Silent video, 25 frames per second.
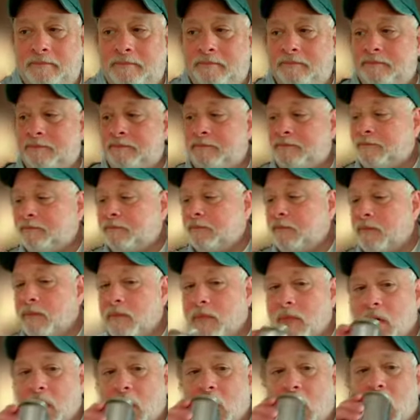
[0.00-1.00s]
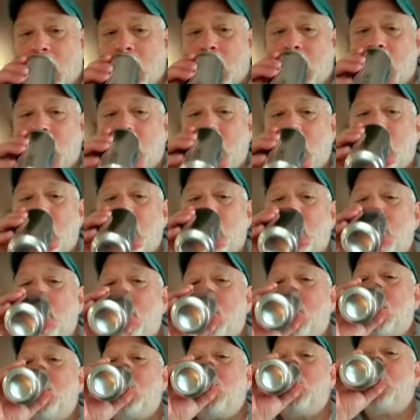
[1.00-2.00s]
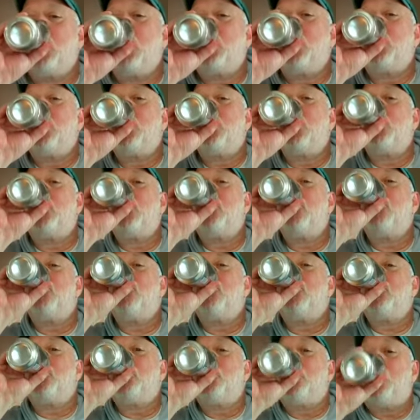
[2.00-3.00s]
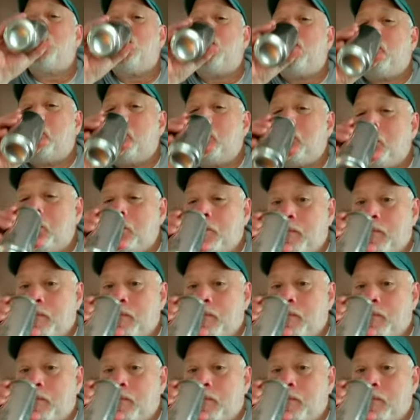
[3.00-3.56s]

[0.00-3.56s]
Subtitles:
[no speech]